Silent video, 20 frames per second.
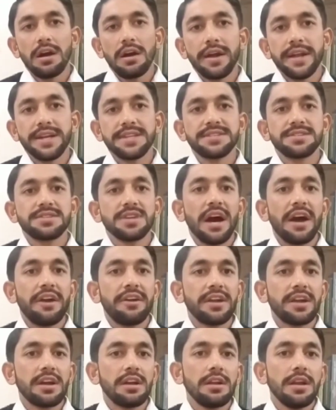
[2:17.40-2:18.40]
its
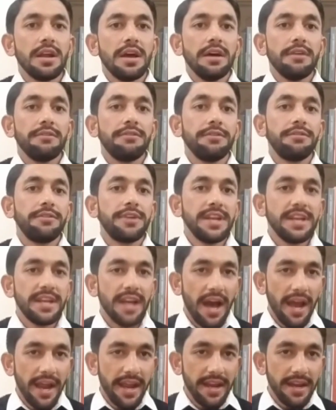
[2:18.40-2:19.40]
Article
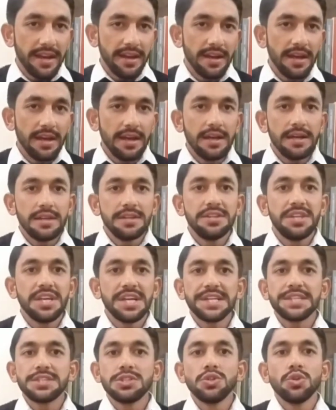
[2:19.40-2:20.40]
59, there
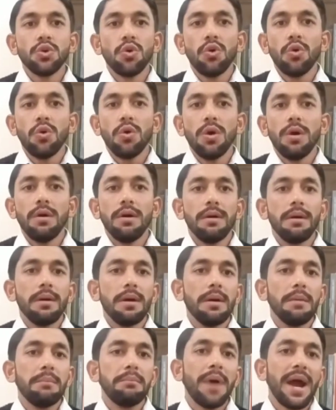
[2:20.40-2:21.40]
is no
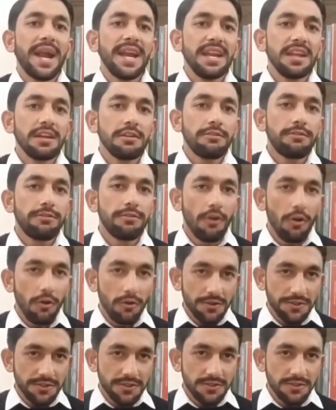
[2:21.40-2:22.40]
binding
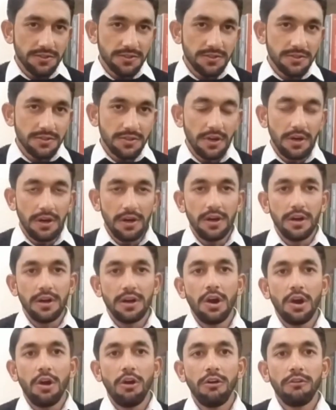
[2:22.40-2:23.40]
force
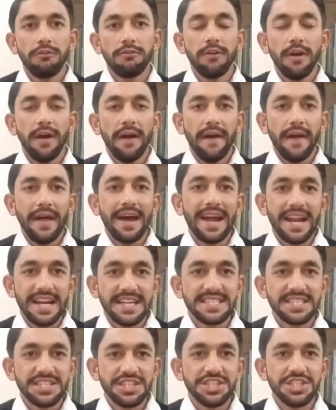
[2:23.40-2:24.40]
of
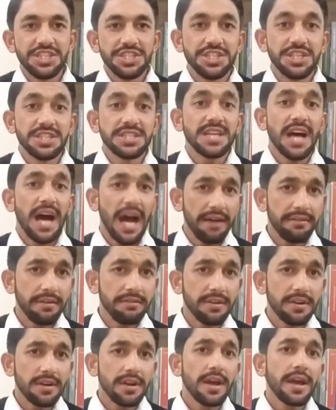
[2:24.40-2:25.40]
its decisions.
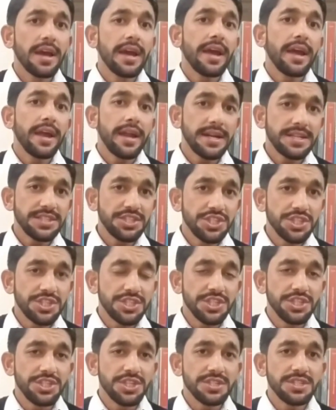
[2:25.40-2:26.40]
However, its
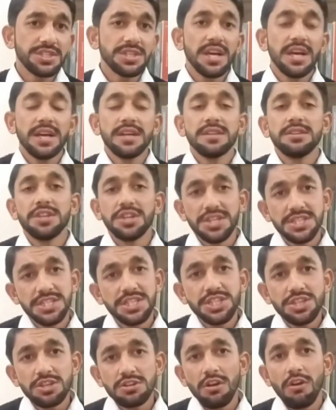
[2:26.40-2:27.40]
decisions, the
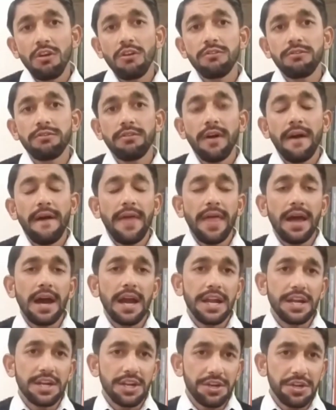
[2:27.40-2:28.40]
decision of
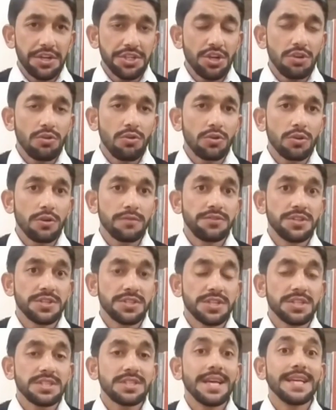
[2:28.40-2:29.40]
International Court of
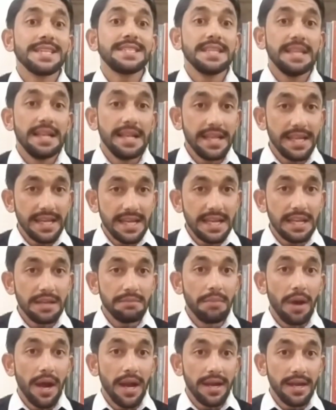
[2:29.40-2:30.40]
Justice is legally
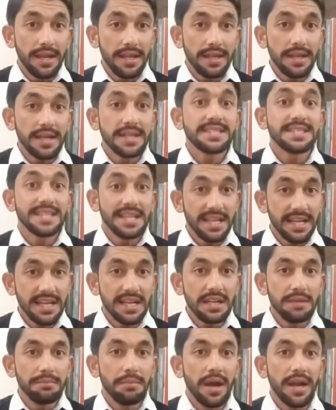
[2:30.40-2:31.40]
binding. It's
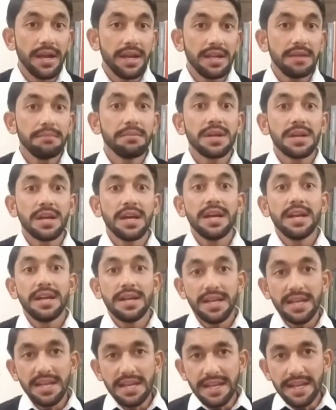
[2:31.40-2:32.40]
legally binding, but
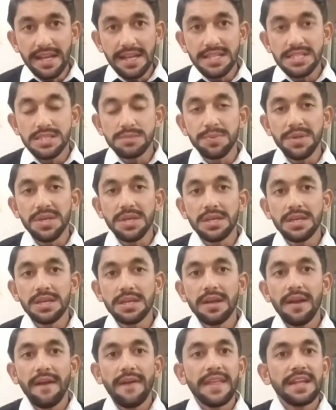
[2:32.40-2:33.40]
technically
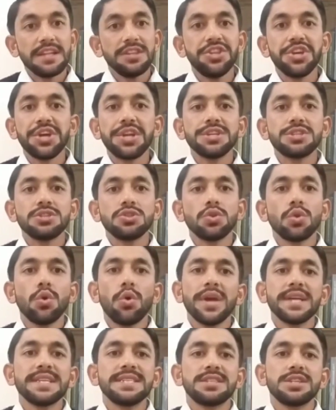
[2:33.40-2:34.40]
speaking, there is no
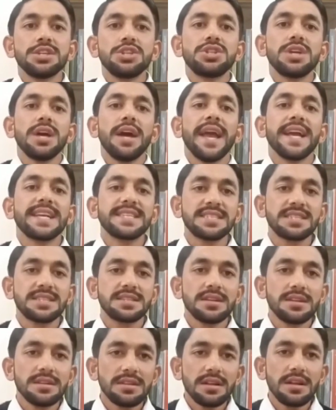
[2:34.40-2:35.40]
as such
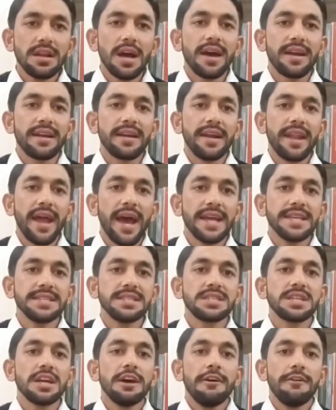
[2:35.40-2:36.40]
external
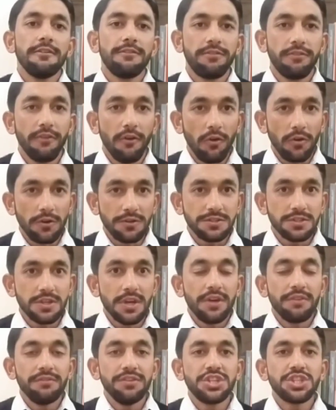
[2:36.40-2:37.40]
organized force
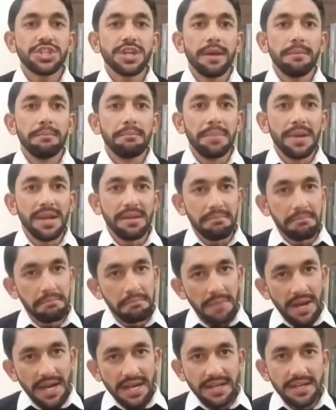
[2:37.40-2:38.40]
which
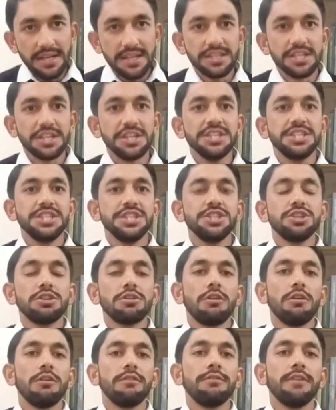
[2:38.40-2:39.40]
implement the decision
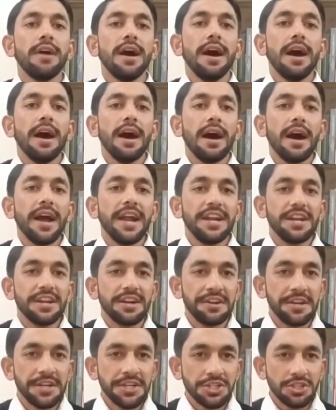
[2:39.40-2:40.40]
of
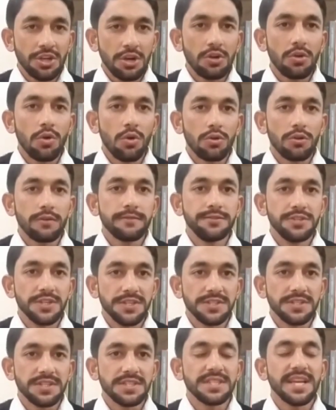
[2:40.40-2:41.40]
International Court of
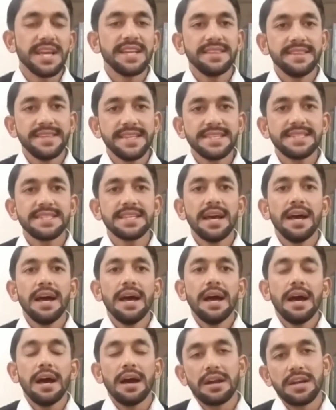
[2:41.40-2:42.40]
Justice. In this
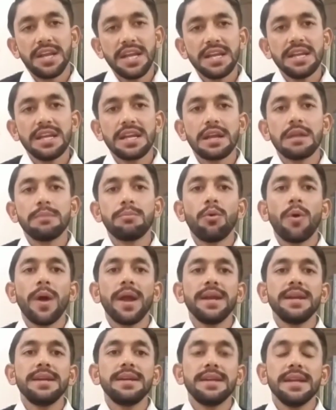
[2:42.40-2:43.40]
technical
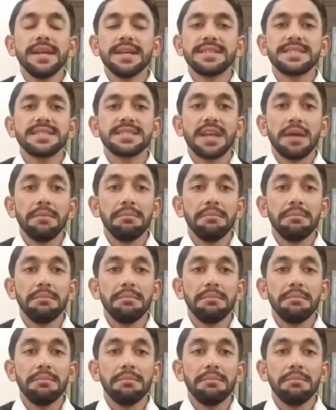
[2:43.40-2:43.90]
point, it's